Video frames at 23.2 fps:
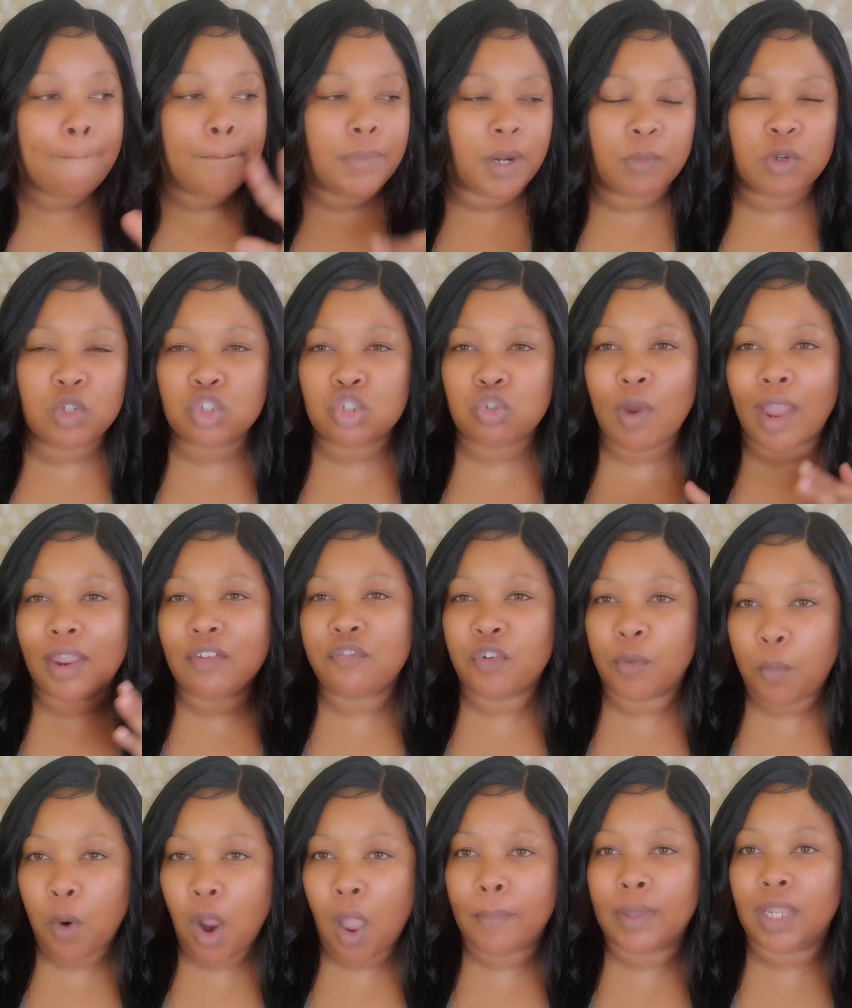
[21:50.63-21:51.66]
But I'm going to try
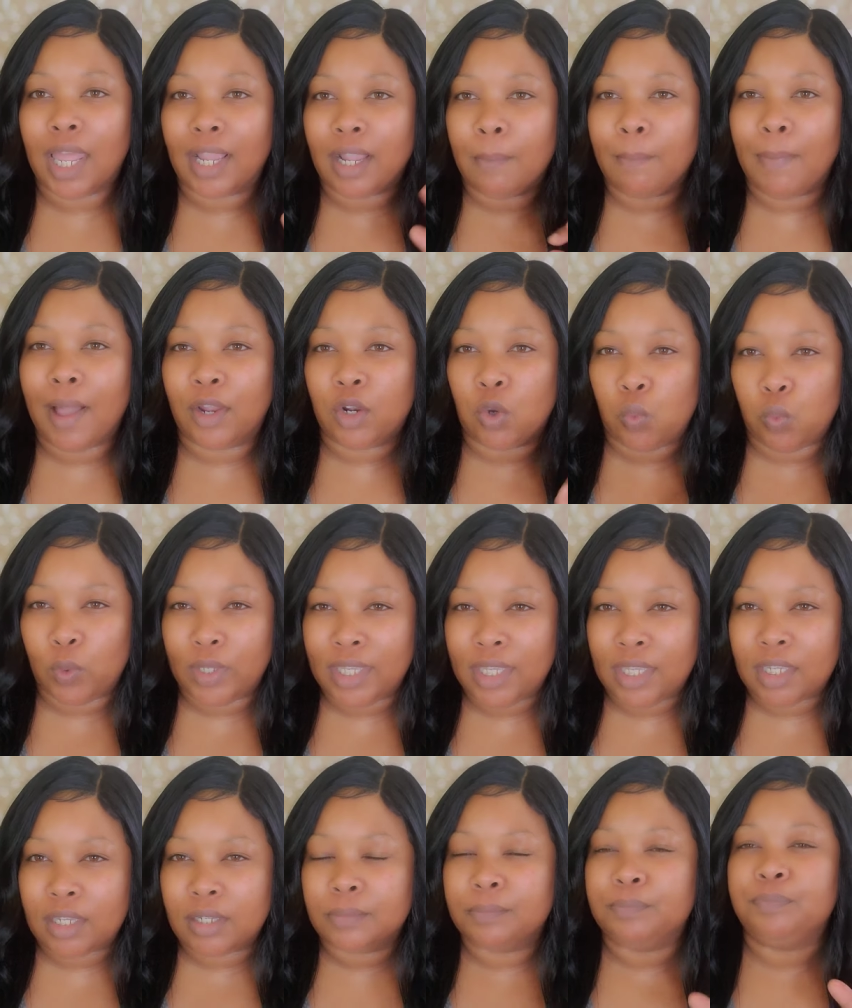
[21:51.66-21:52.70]
for probably like about a
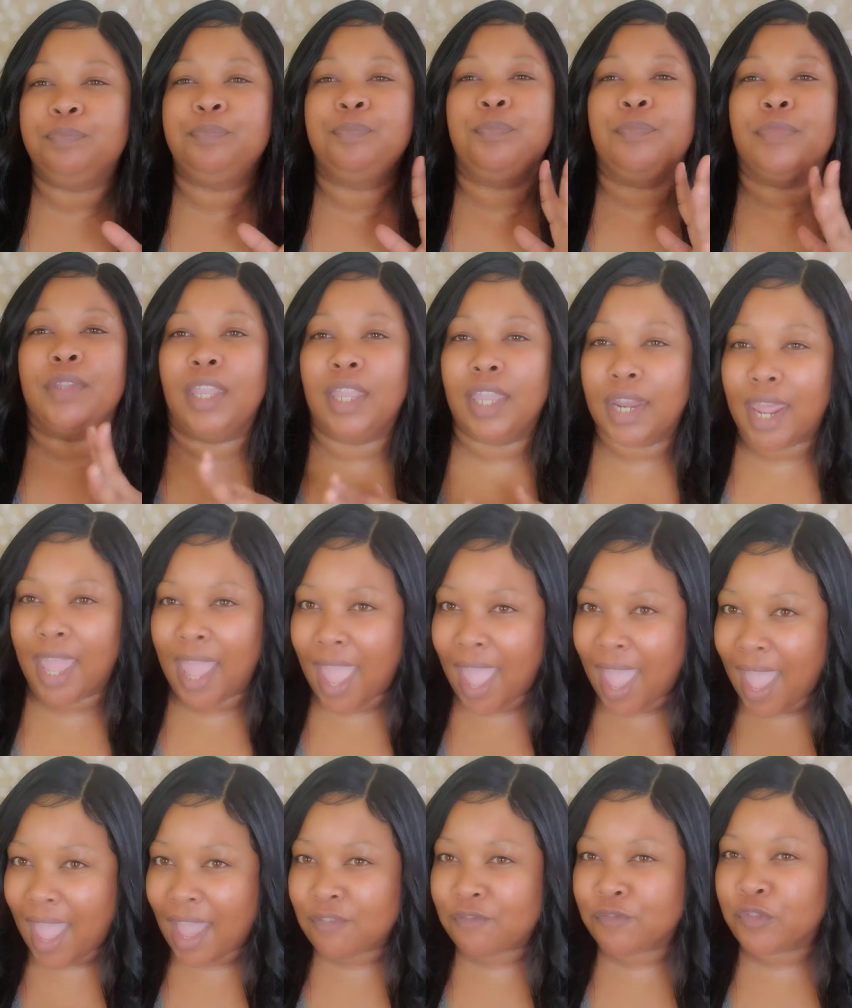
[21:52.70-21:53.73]
week and a
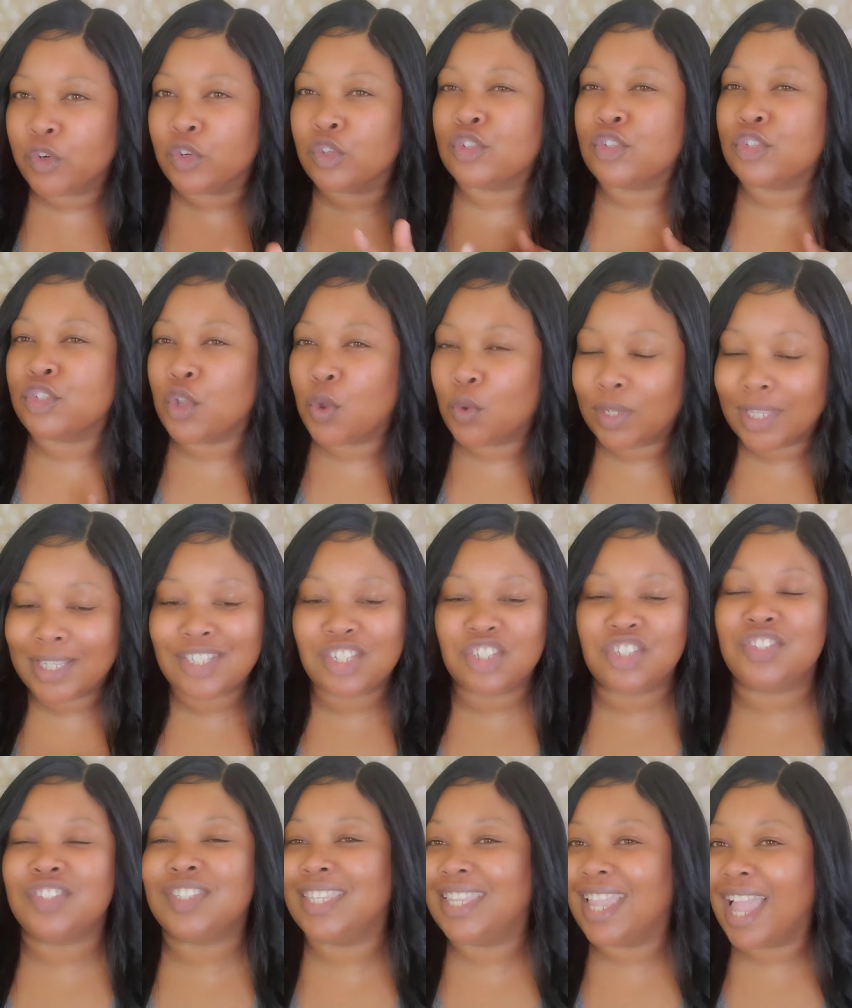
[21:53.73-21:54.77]
half or so. Let's
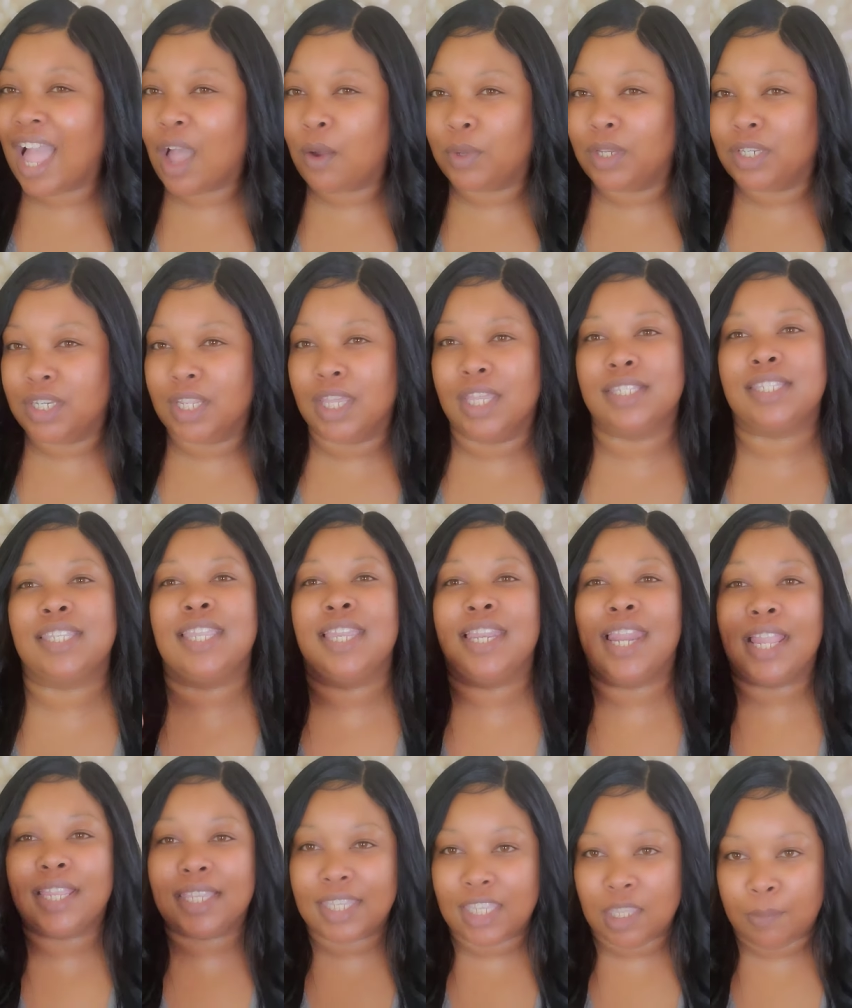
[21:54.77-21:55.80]
just see how it does.
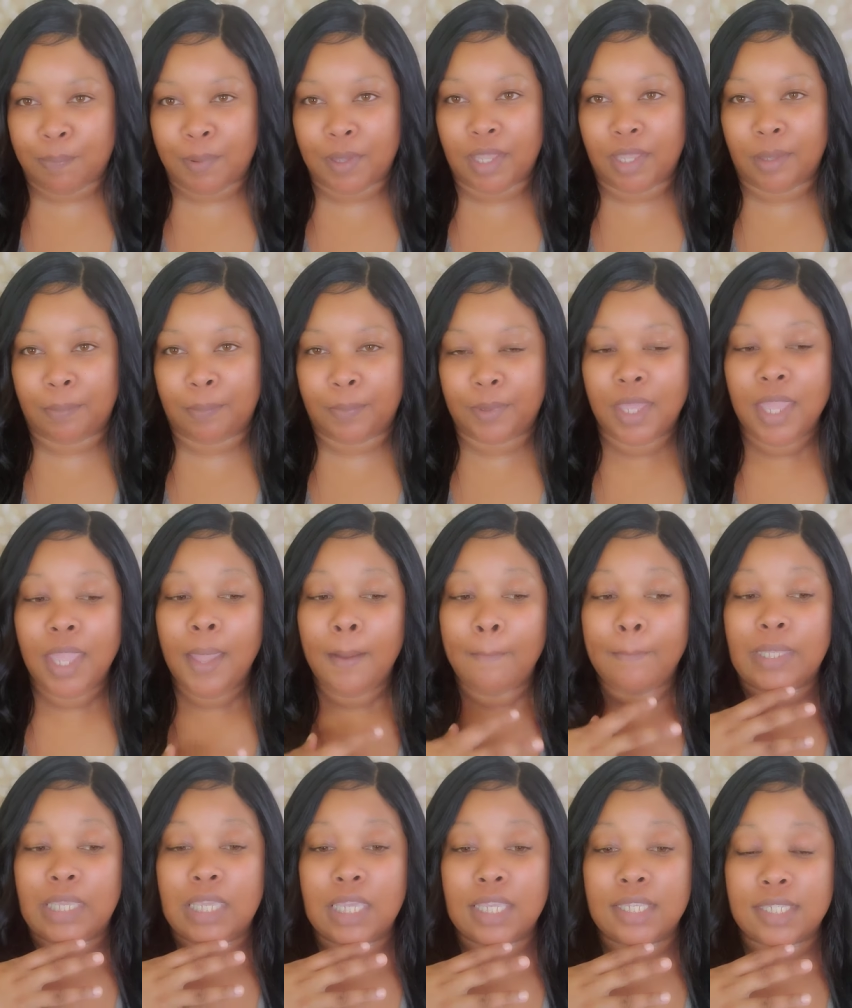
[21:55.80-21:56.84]
Can I keep up?
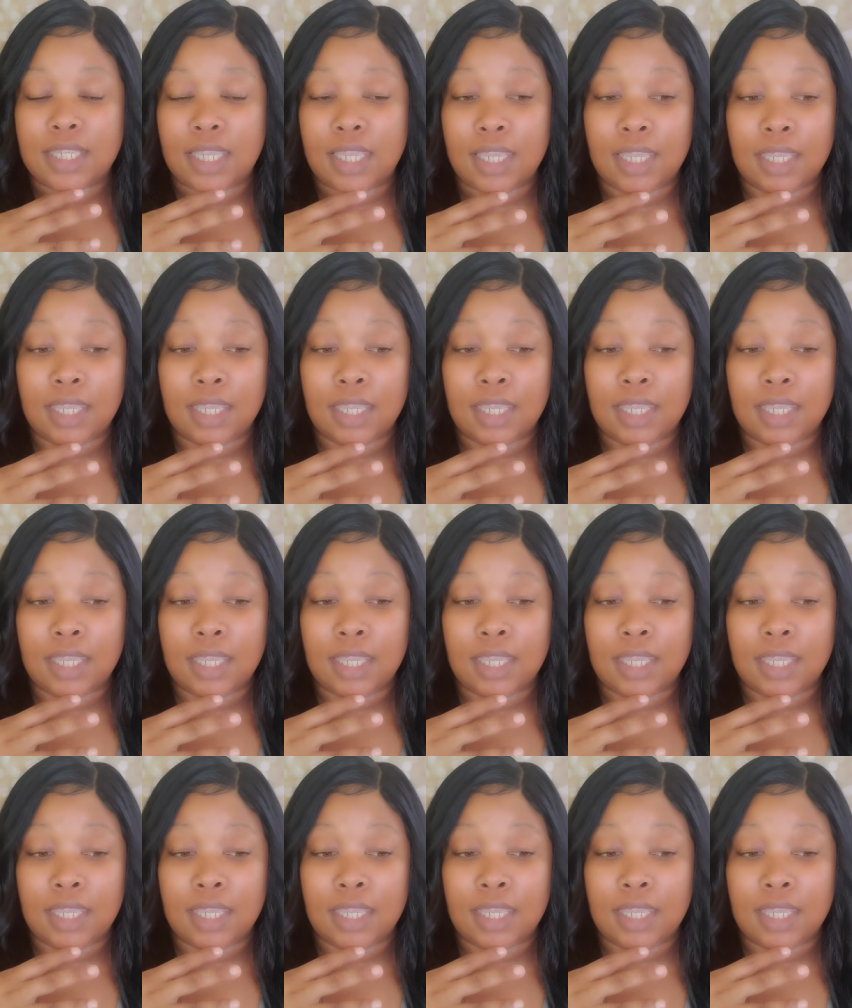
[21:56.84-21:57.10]
Because